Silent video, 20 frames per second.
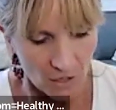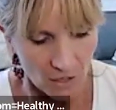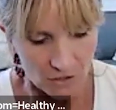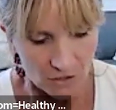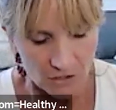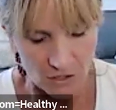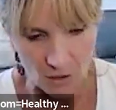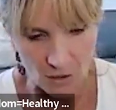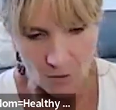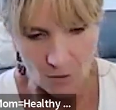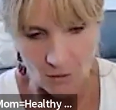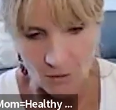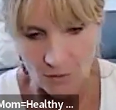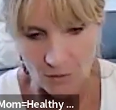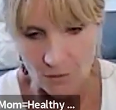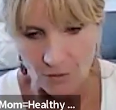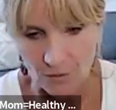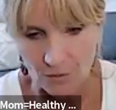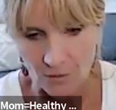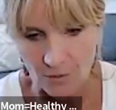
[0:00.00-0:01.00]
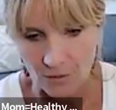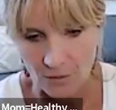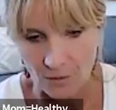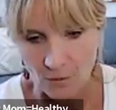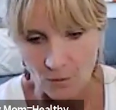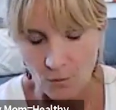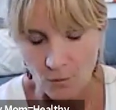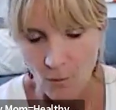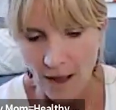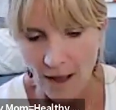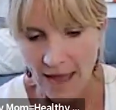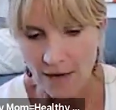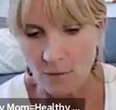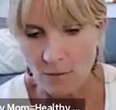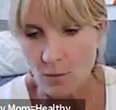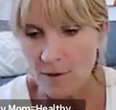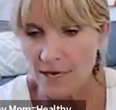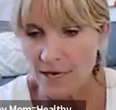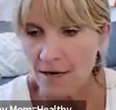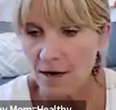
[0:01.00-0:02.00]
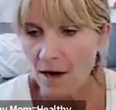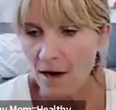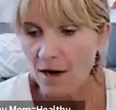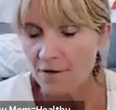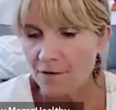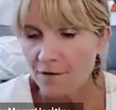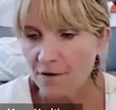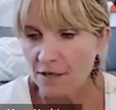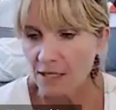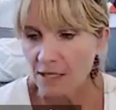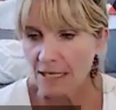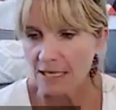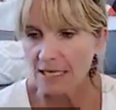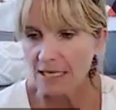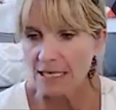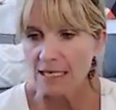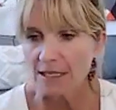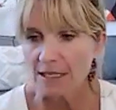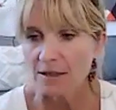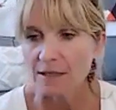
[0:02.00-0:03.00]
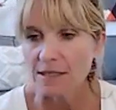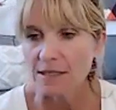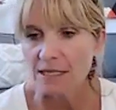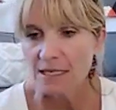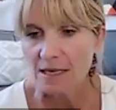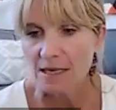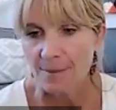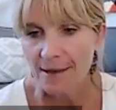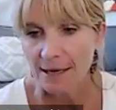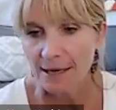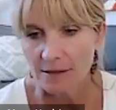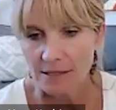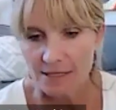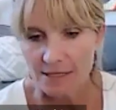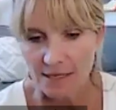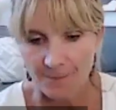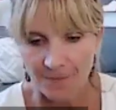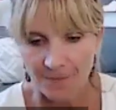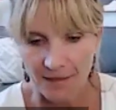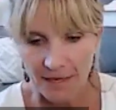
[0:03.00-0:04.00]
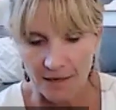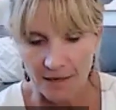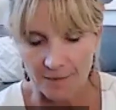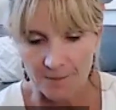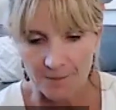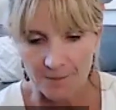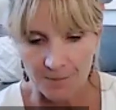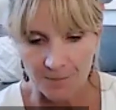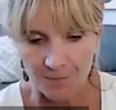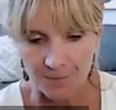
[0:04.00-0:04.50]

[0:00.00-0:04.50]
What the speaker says: So when we are feeling guilty about something,